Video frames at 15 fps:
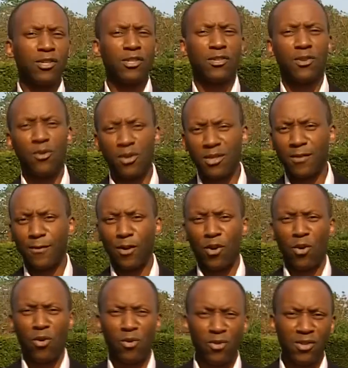sorts of
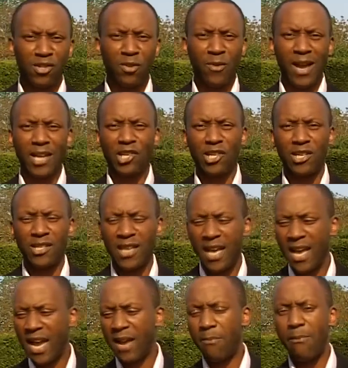calls to actions
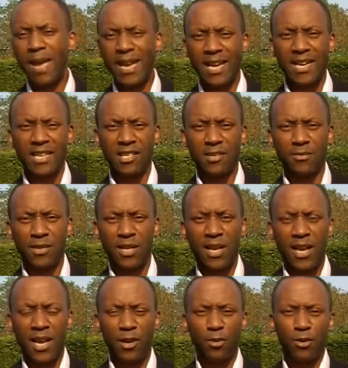and mechanisms
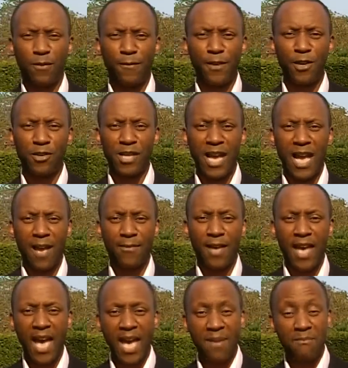in order for you to have
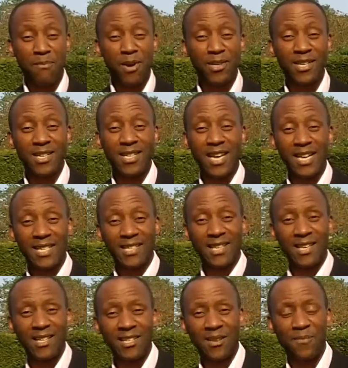a modern day
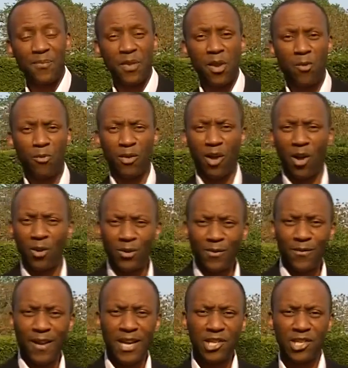system with
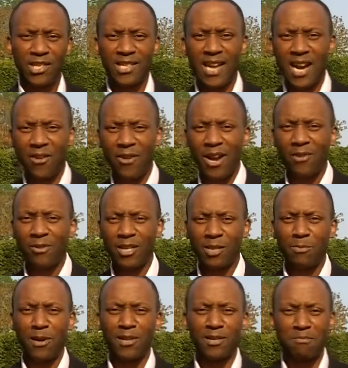old-fashioned direct
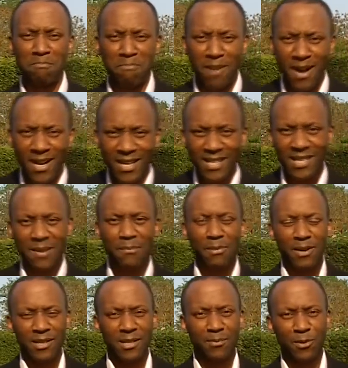response marketing
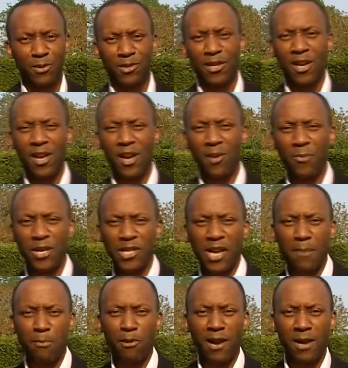principles in which
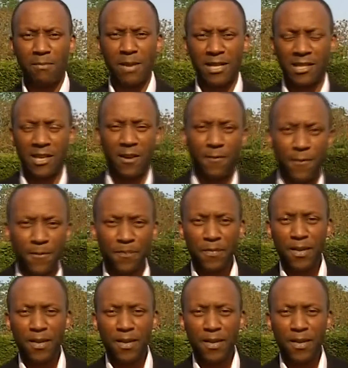I pride myself.